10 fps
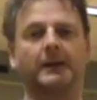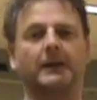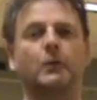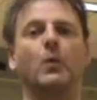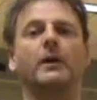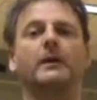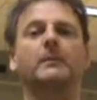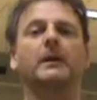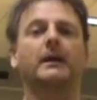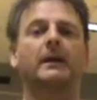the one
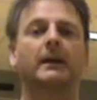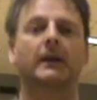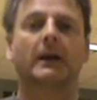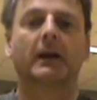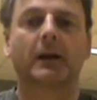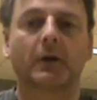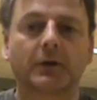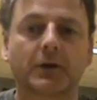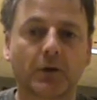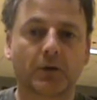I'm going
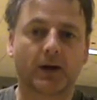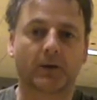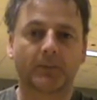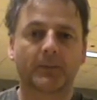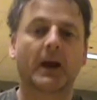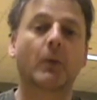to show you now.